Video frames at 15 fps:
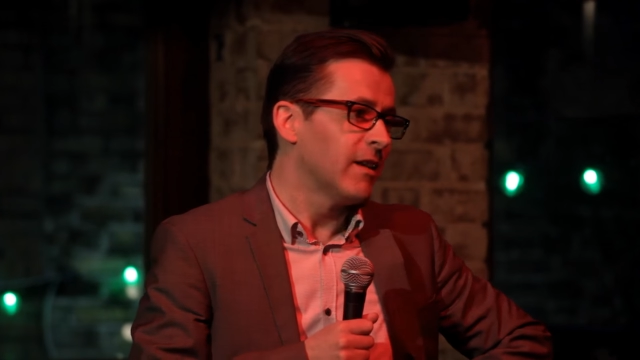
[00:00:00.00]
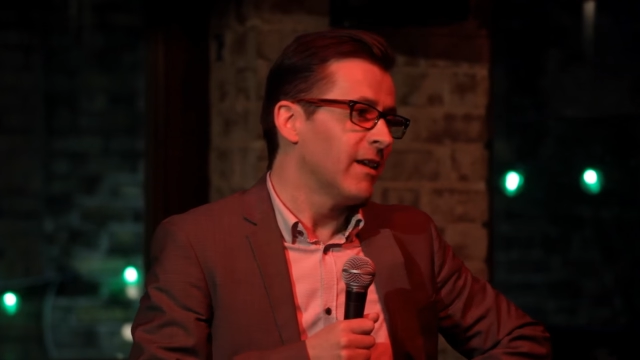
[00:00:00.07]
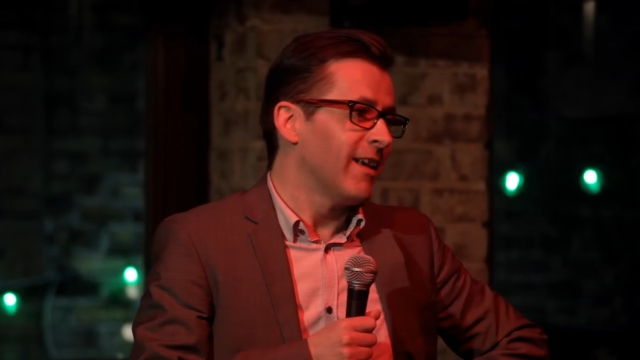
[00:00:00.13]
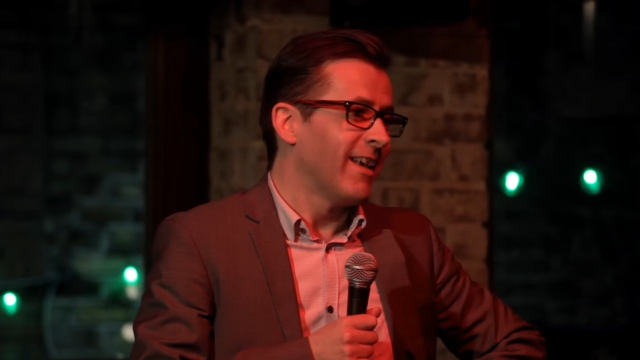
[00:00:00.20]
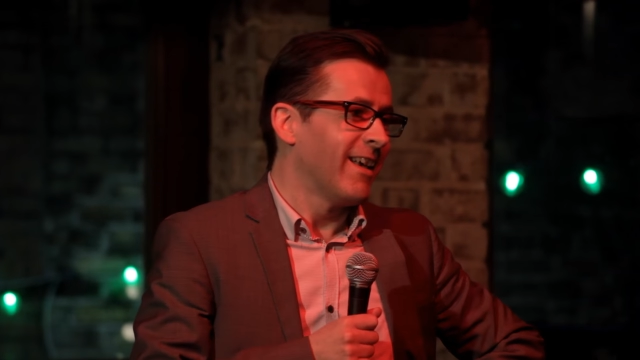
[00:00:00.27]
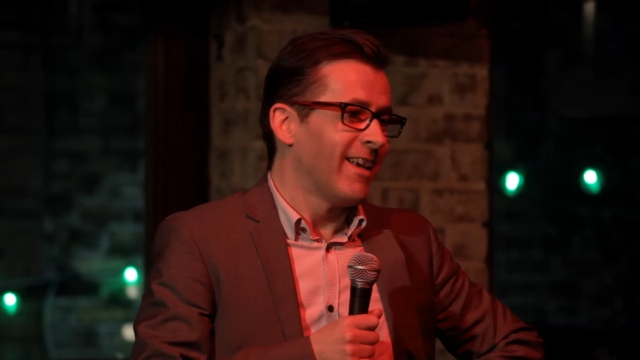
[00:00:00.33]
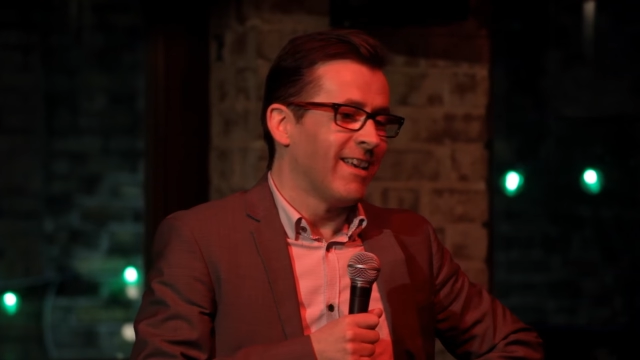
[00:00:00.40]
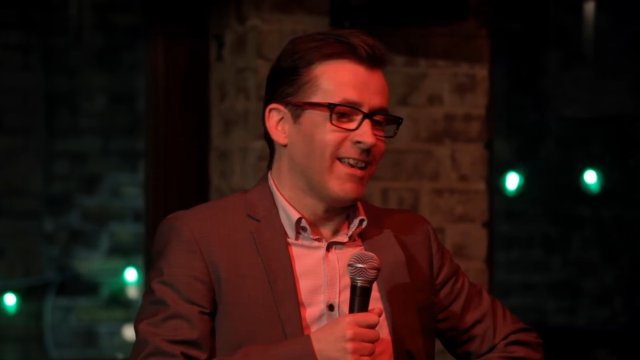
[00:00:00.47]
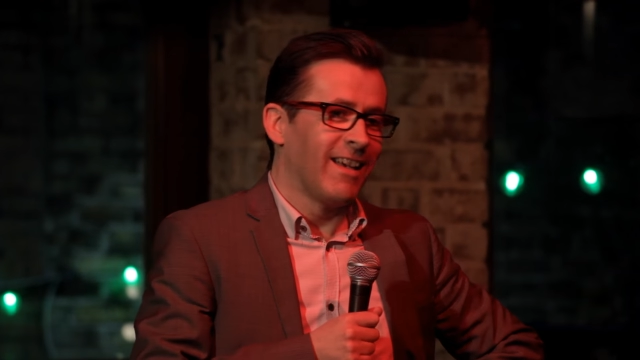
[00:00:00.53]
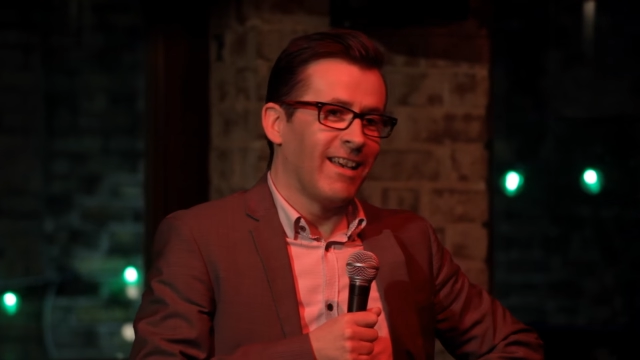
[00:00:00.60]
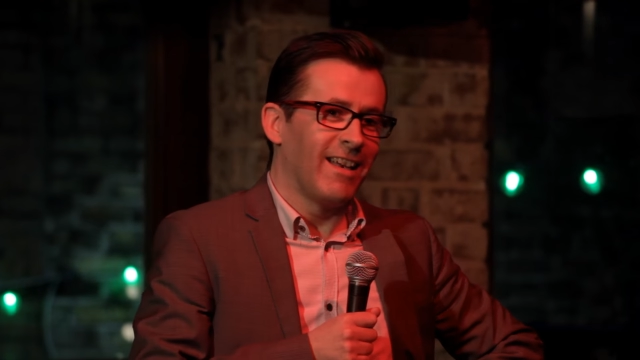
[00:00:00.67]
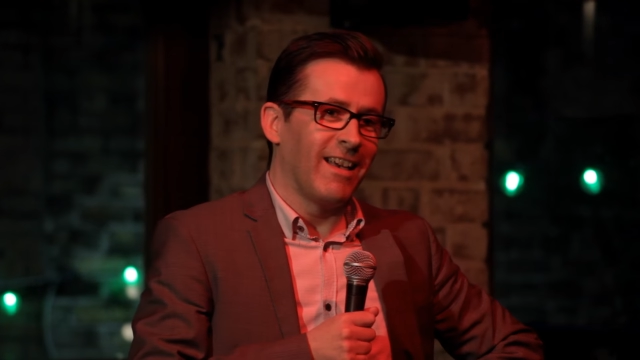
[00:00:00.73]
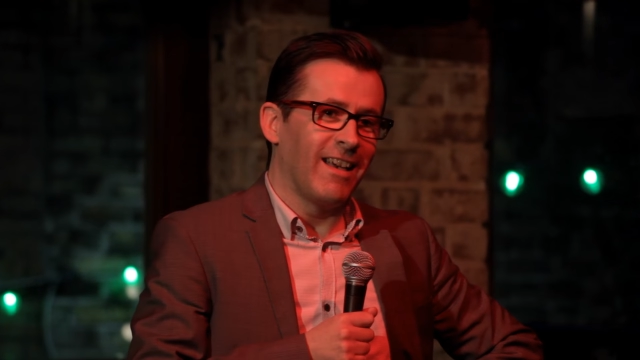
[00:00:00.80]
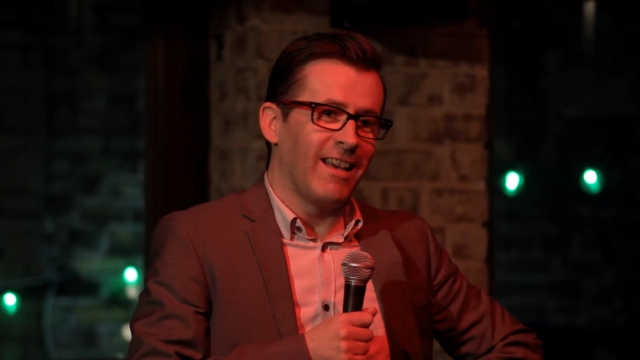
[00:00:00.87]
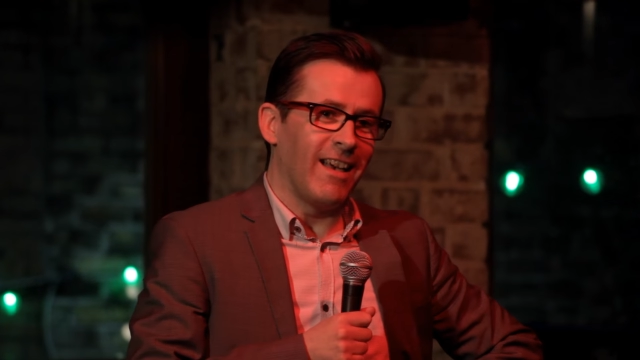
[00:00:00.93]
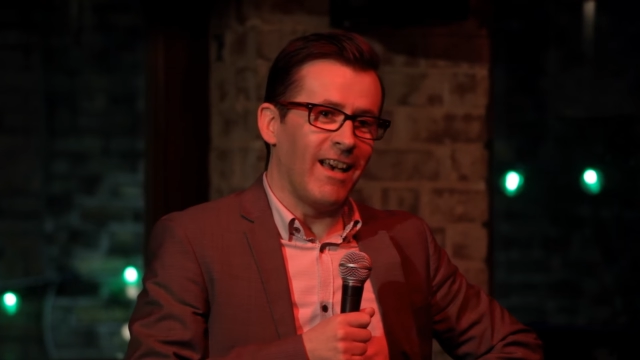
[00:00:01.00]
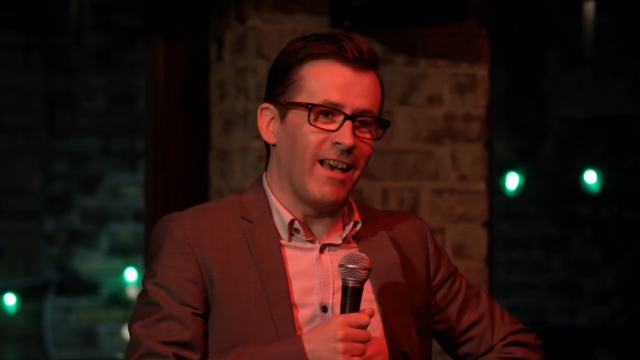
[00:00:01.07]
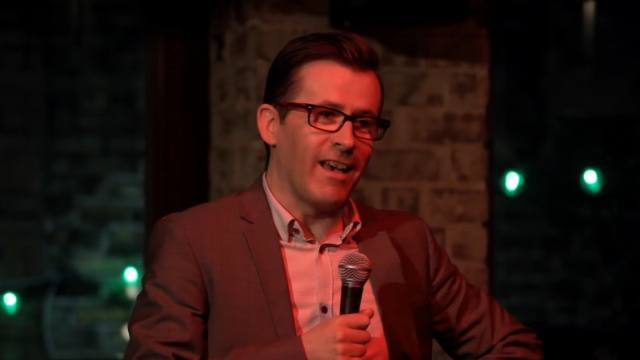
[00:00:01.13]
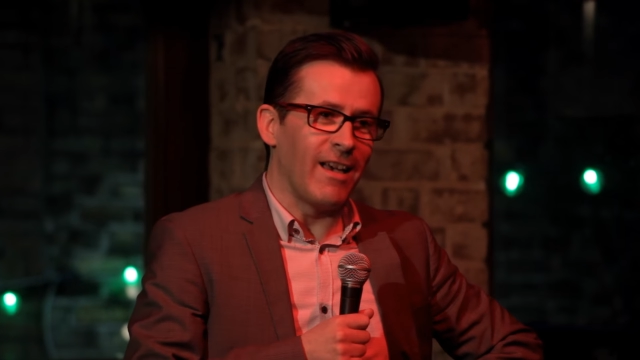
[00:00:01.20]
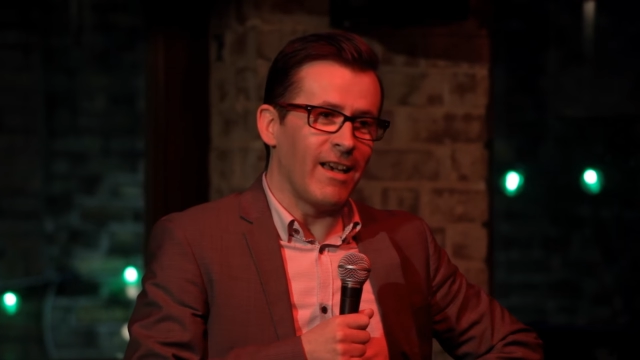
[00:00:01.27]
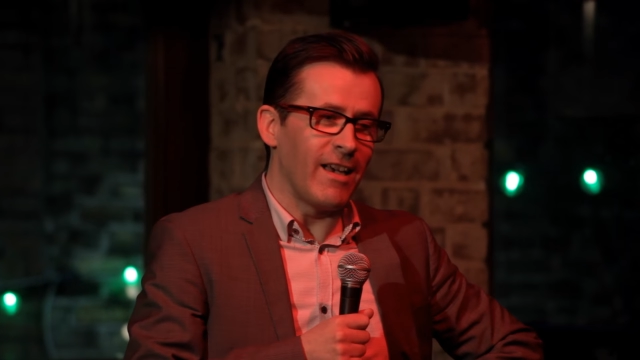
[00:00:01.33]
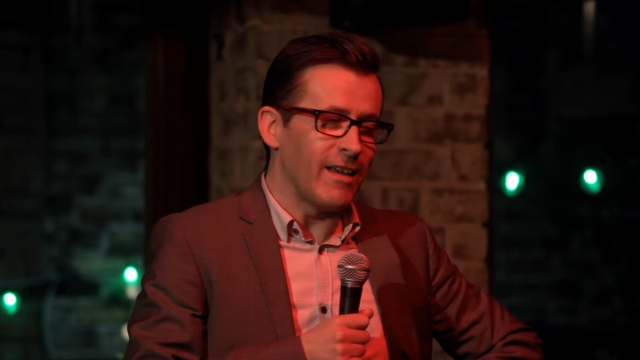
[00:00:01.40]

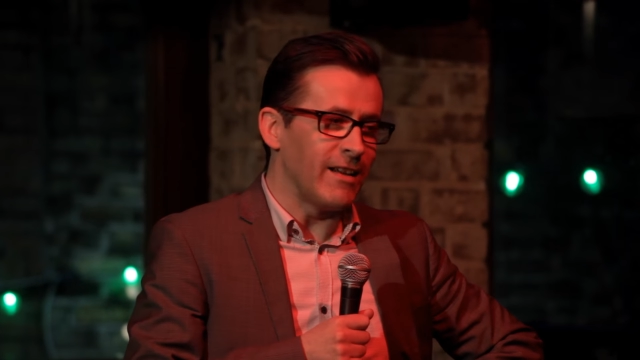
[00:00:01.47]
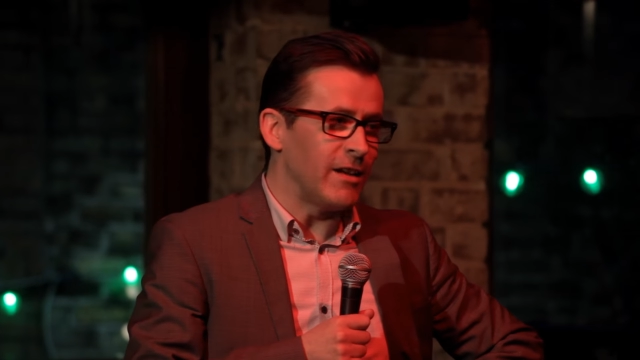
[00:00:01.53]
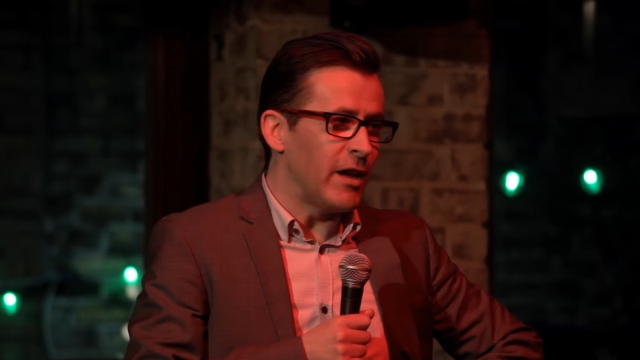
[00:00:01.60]
and